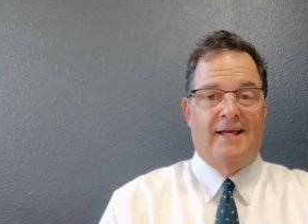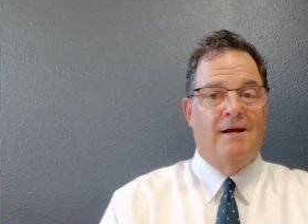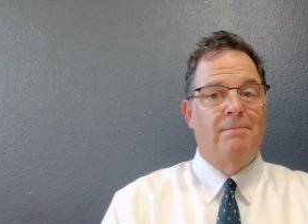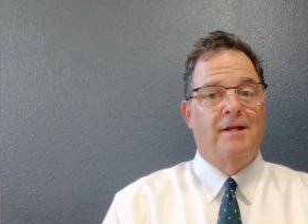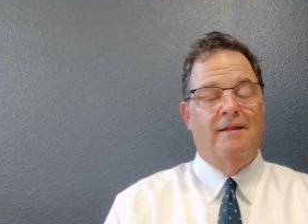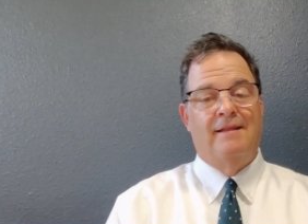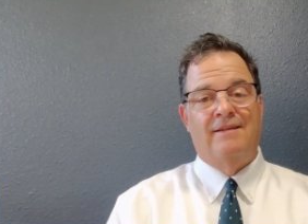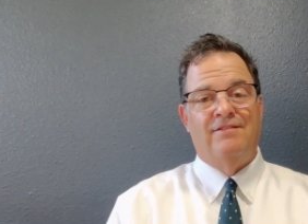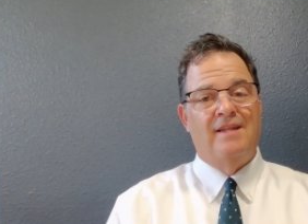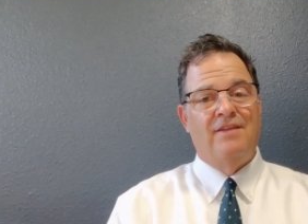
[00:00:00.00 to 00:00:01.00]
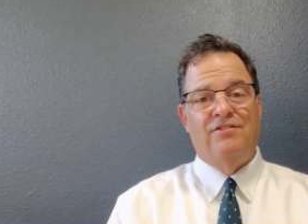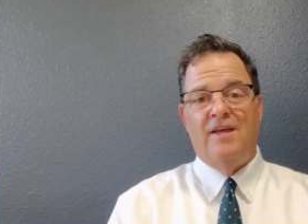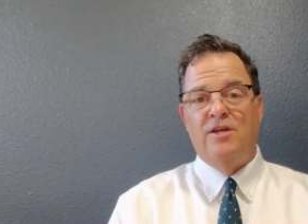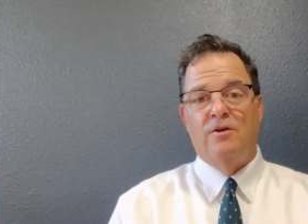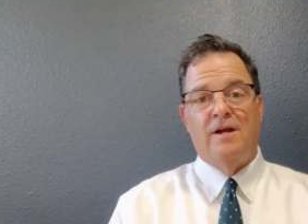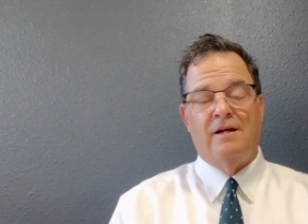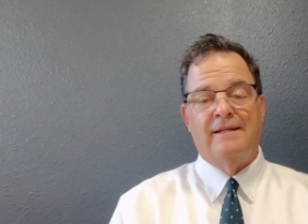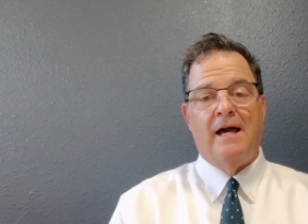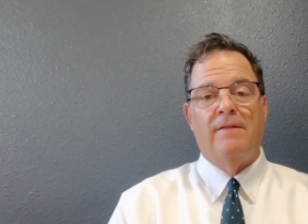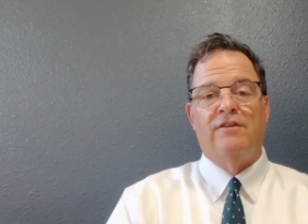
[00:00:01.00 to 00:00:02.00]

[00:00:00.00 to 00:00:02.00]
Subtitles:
company, that's not saying you're knocked out.